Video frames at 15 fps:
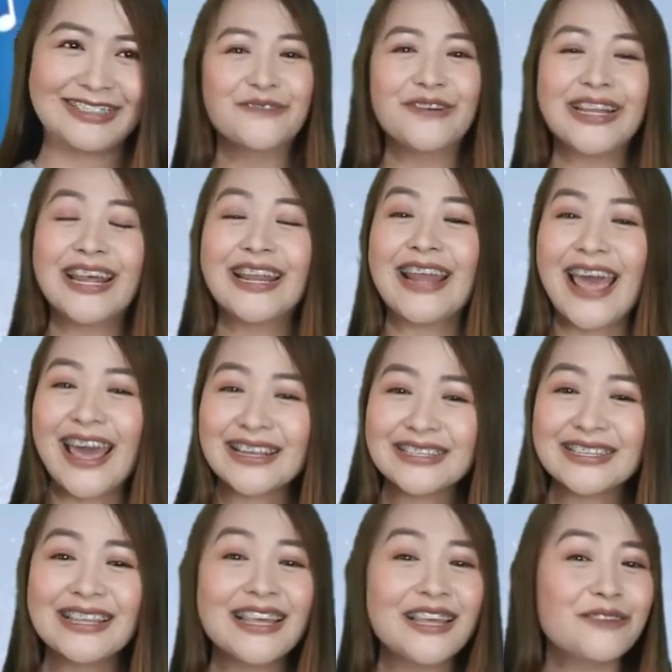What an
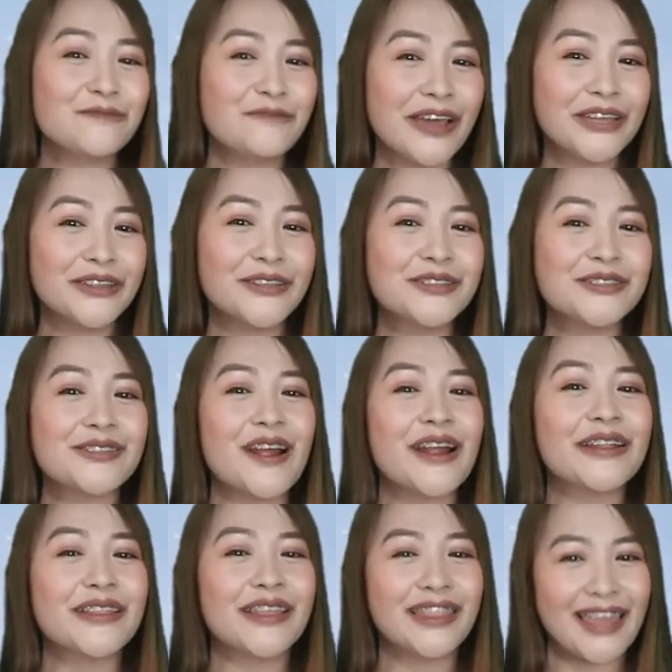excellent way to
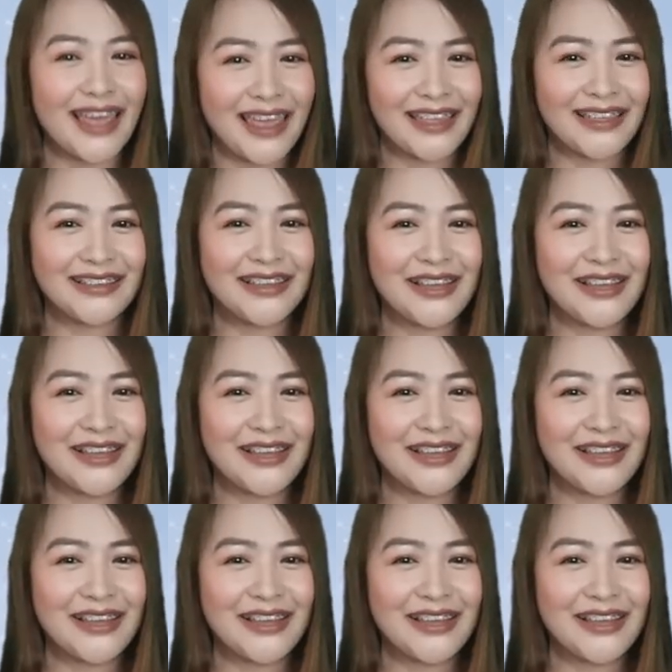start the day.